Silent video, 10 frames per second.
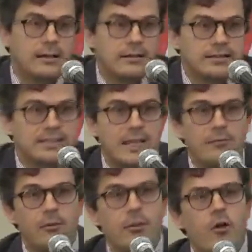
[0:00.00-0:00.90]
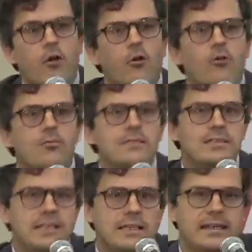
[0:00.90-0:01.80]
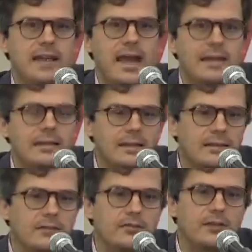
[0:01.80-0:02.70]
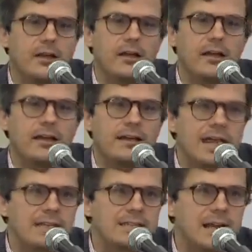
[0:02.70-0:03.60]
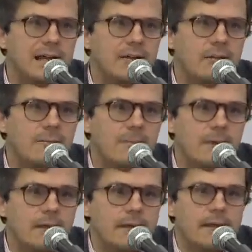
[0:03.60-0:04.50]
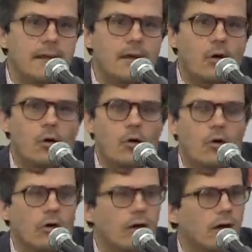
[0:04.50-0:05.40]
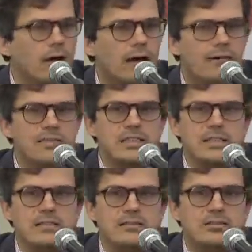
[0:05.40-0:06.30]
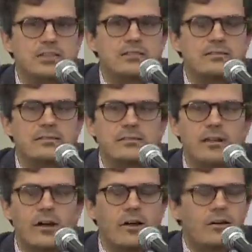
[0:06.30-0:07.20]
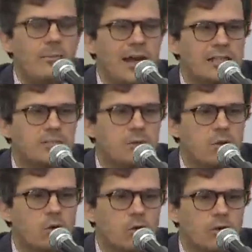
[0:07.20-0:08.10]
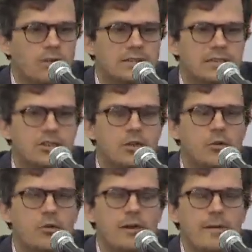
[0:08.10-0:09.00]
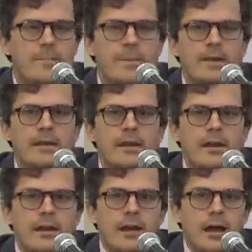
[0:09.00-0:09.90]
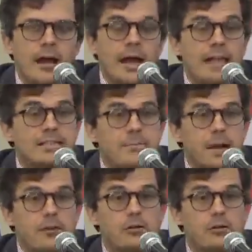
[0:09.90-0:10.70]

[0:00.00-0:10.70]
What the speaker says: sent from their homes and had to live in exile, or have seen just unimaginable horrors. And so, as the medical